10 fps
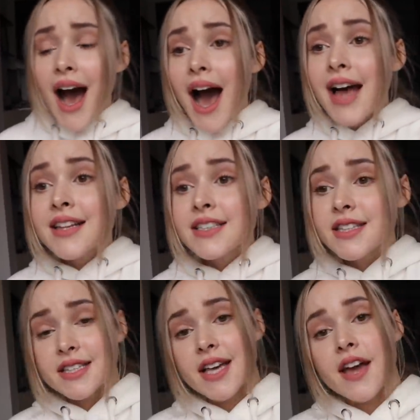I liked
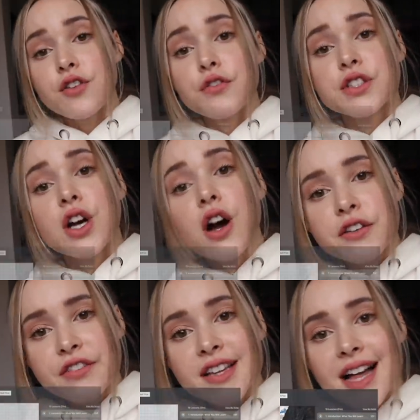this iPhone
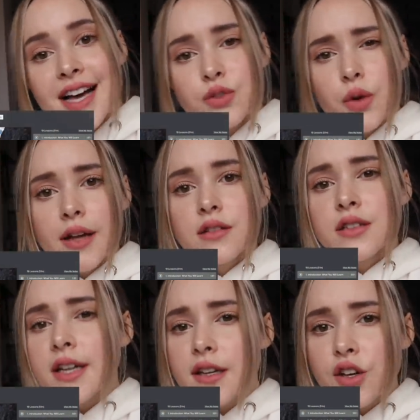photography class where I
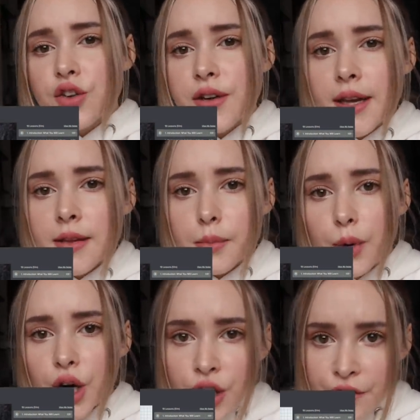learned how to create the
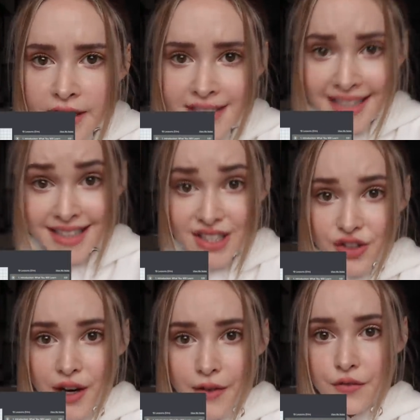perfect
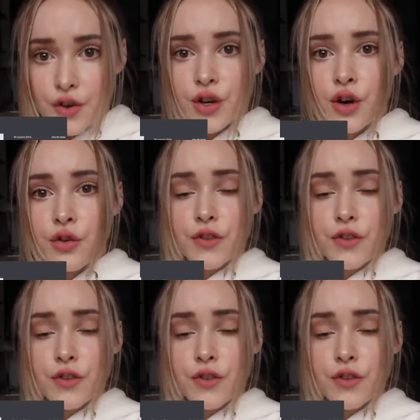Instagram photo,